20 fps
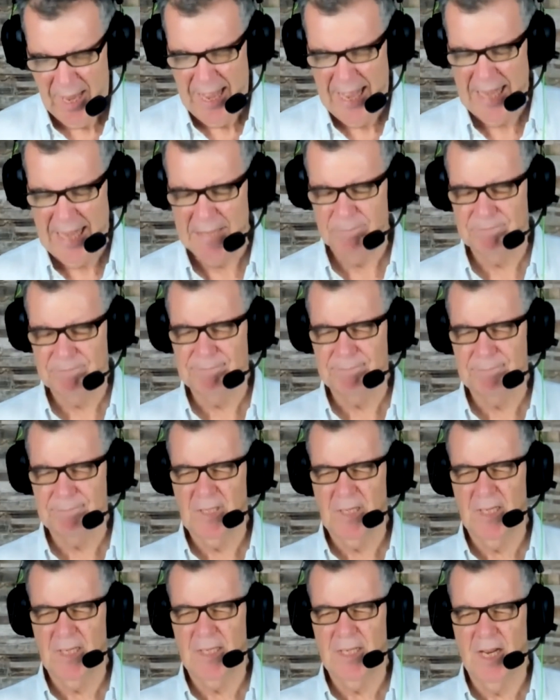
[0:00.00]
Um,
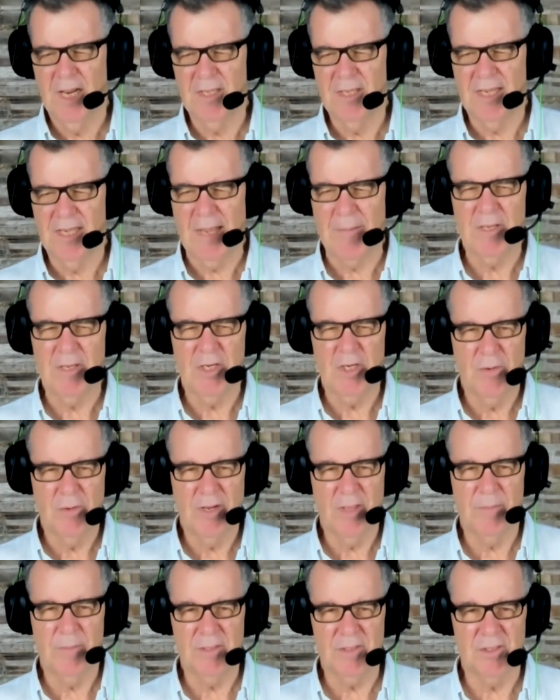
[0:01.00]
you're coming new
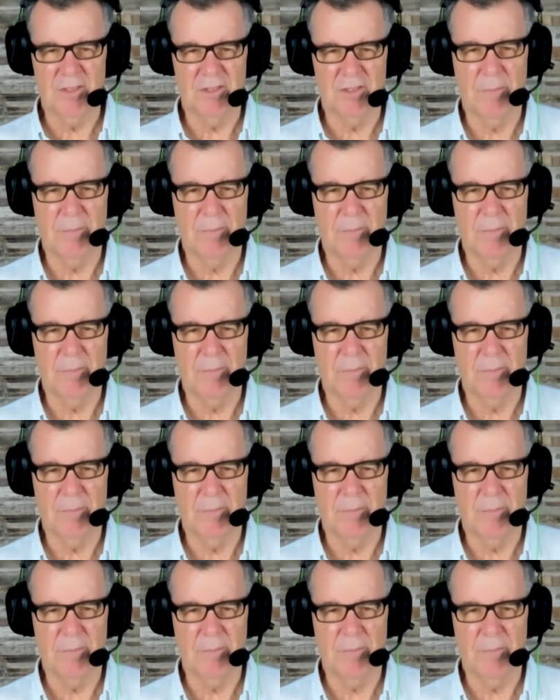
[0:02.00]
into the business.